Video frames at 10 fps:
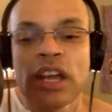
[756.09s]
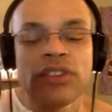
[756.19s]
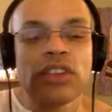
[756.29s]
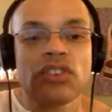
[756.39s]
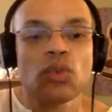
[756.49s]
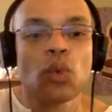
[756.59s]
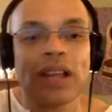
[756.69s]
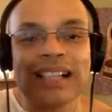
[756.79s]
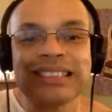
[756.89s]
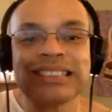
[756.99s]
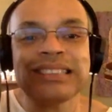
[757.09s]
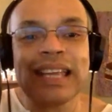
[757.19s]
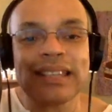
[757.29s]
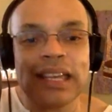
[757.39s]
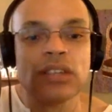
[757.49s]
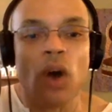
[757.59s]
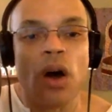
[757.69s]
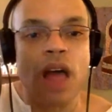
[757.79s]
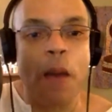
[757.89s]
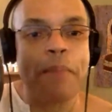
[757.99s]
This is what Auset is
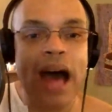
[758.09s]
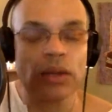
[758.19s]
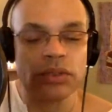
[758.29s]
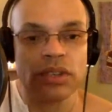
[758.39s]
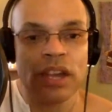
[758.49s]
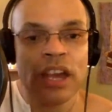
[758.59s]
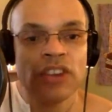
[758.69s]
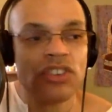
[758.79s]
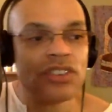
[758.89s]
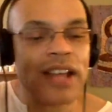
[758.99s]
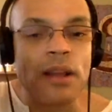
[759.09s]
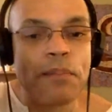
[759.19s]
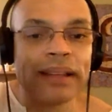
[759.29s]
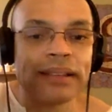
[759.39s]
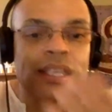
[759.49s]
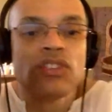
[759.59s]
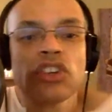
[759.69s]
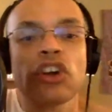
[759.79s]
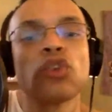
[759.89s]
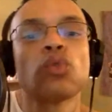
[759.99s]
all about. She's not about
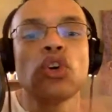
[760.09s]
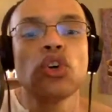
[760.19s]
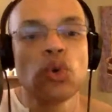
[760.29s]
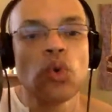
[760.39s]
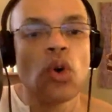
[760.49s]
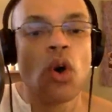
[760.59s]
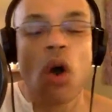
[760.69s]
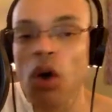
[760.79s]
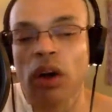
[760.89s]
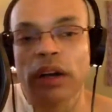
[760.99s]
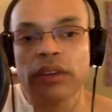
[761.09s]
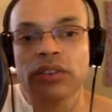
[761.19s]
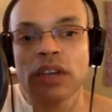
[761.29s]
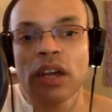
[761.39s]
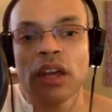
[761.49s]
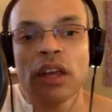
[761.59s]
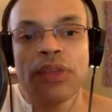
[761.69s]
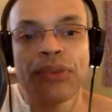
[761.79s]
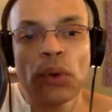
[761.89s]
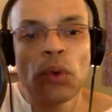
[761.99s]
teaching Horus,
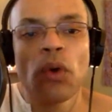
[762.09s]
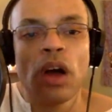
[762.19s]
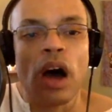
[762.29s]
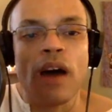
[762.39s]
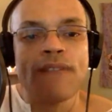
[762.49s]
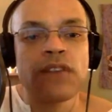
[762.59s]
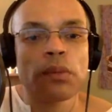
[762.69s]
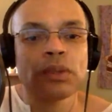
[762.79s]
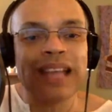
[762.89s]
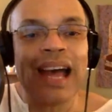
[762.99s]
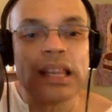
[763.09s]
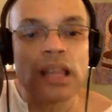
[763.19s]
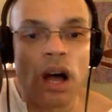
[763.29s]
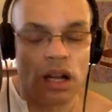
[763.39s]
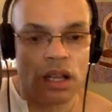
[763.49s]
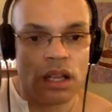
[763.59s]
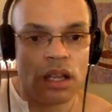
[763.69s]
through verbal dialogue.